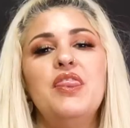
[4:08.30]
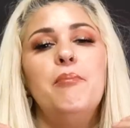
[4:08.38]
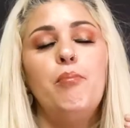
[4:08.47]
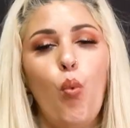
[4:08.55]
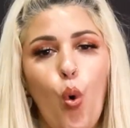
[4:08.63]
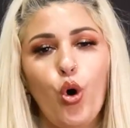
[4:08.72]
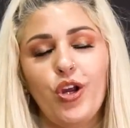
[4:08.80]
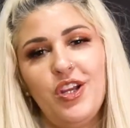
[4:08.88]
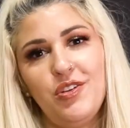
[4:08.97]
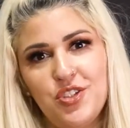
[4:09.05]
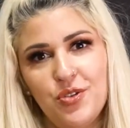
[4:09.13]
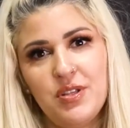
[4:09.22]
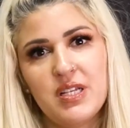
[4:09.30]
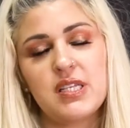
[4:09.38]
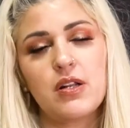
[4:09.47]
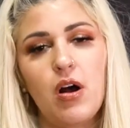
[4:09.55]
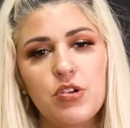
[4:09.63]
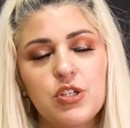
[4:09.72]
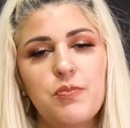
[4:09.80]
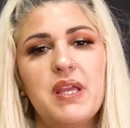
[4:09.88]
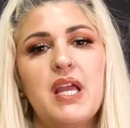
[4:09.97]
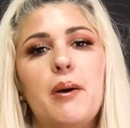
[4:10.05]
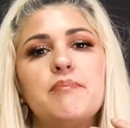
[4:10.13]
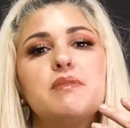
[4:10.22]
the more you do this, it also
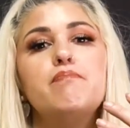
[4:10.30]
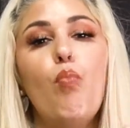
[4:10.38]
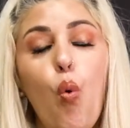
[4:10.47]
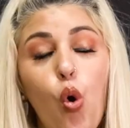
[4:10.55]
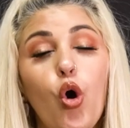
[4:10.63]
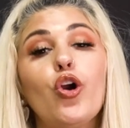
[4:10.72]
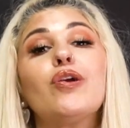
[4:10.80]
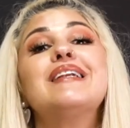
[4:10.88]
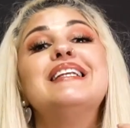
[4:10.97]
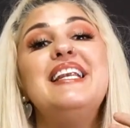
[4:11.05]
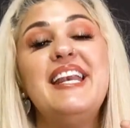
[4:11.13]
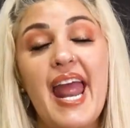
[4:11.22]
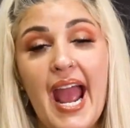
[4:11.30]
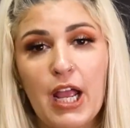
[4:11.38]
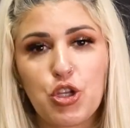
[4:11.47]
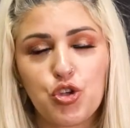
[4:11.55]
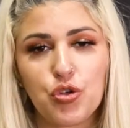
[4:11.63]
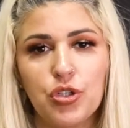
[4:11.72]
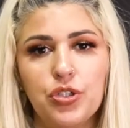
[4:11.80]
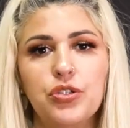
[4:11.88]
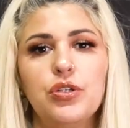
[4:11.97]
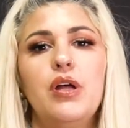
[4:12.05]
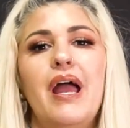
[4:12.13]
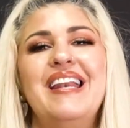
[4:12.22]
becomes more
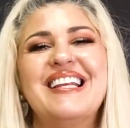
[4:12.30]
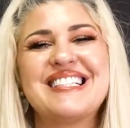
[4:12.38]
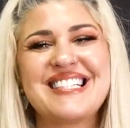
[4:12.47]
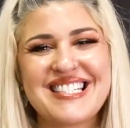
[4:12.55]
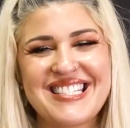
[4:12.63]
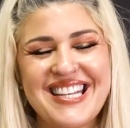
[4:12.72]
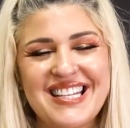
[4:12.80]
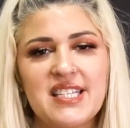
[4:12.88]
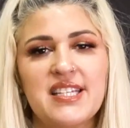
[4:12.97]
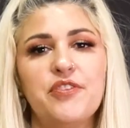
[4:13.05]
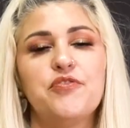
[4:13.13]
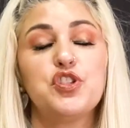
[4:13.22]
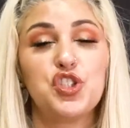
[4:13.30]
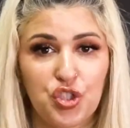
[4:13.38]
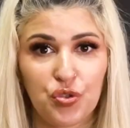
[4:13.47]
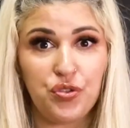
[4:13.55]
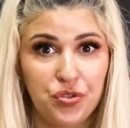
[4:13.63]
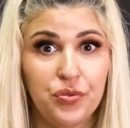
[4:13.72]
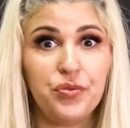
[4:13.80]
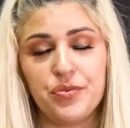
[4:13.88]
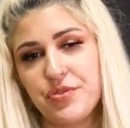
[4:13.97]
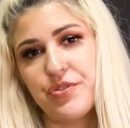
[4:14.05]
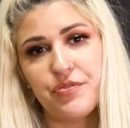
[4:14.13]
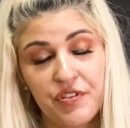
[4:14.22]
natural and instinctive to
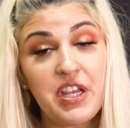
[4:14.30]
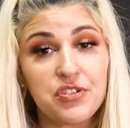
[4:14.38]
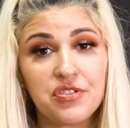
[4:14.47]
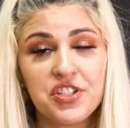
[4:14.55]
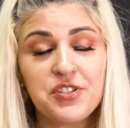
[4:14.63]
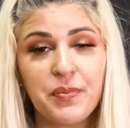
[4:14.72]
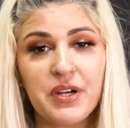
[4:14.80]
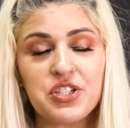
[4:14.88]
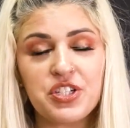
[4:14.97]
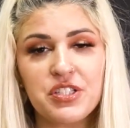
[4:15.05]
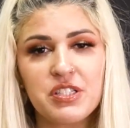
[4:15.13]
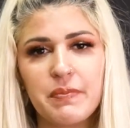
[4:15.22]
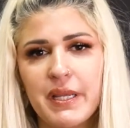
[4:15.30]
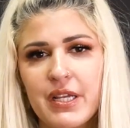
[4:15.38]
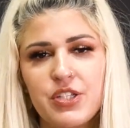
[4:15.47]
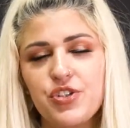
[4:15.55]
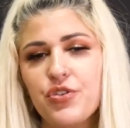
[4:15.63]
use facial expressions because